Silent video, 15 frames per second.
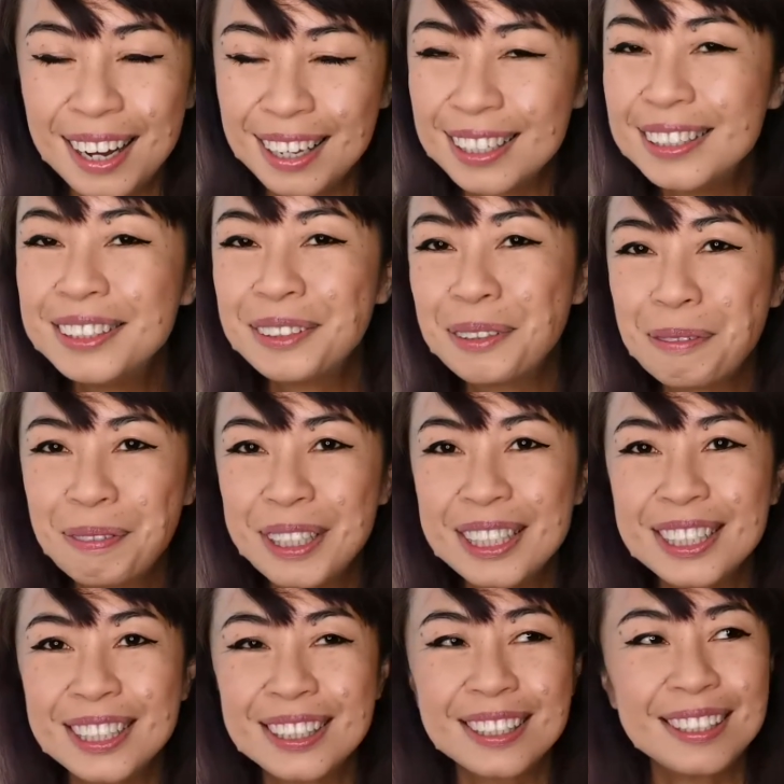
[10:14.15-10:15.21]
into a
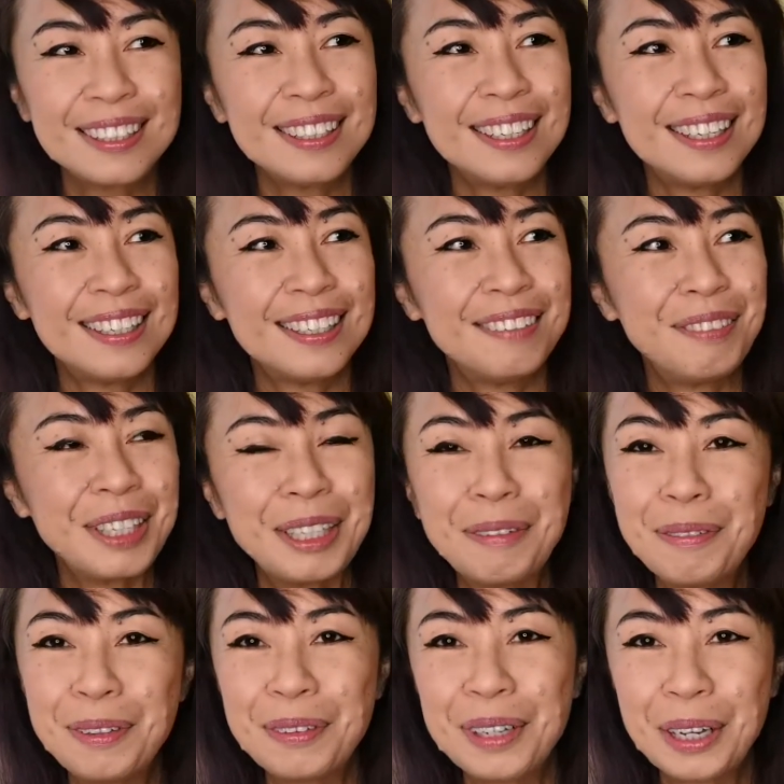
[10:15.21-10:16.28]
picture and make
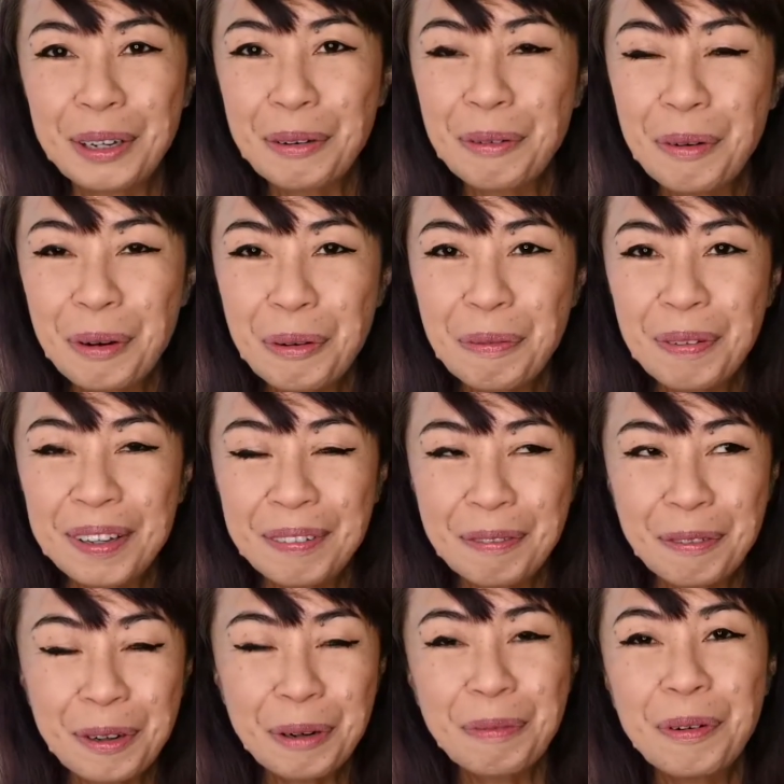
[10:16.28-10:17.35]
him look like a
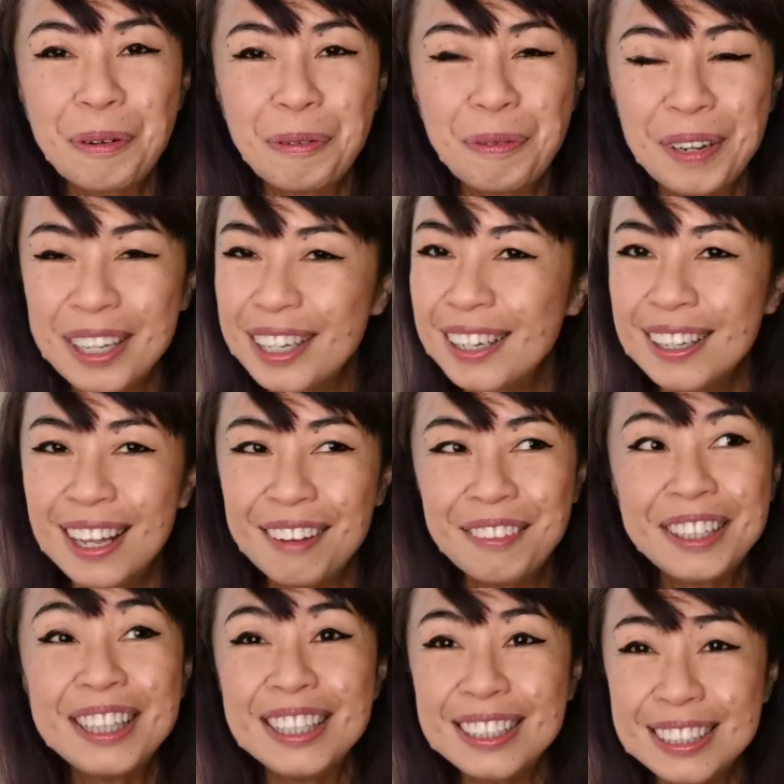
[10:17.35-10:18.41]
water polo player. I
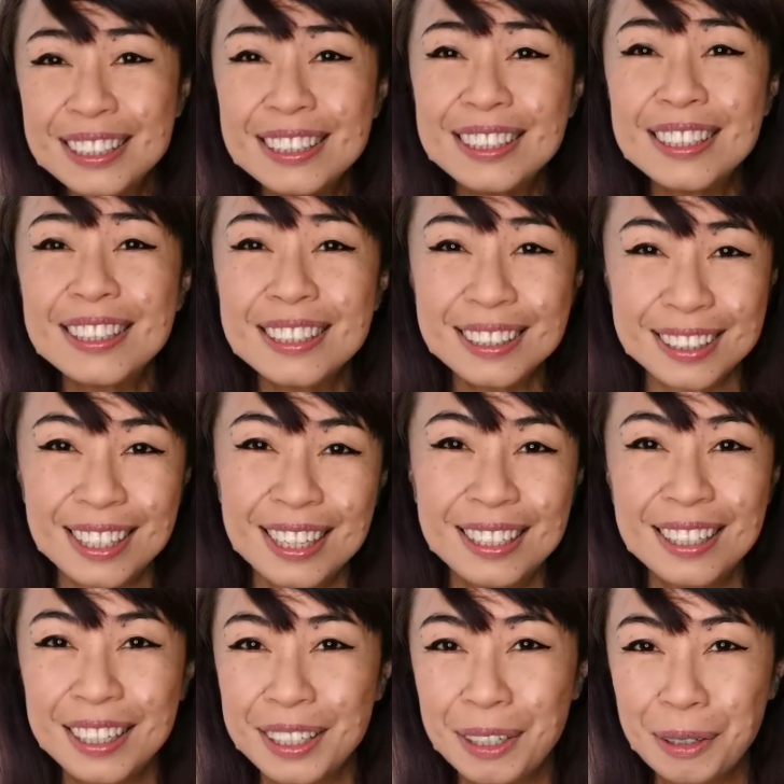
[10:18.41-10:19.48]
mean, this is the
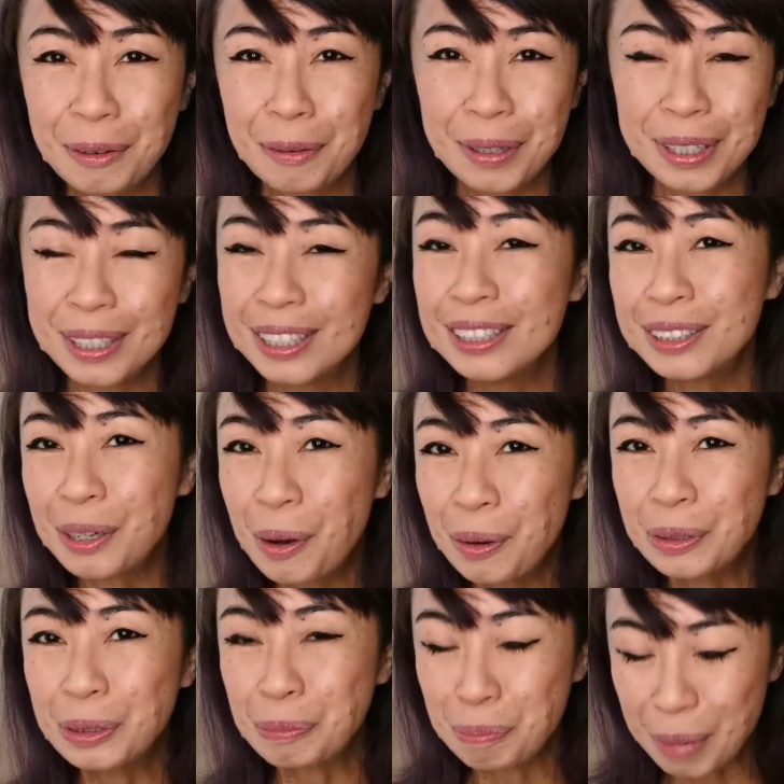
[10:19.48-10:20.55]
extent that they're going. This
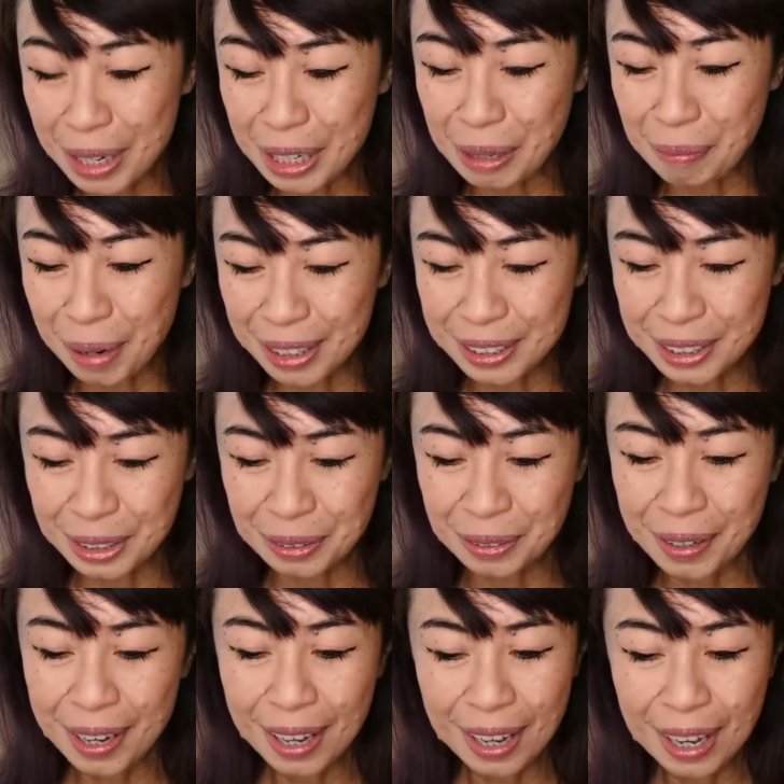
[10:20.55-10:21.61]
costs money, mind
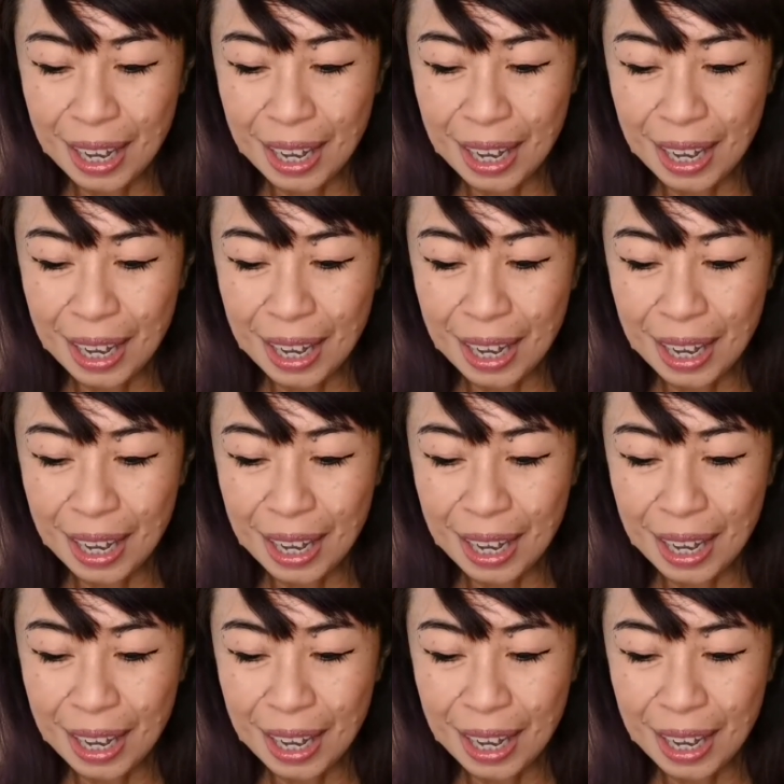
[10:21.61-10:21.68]
you.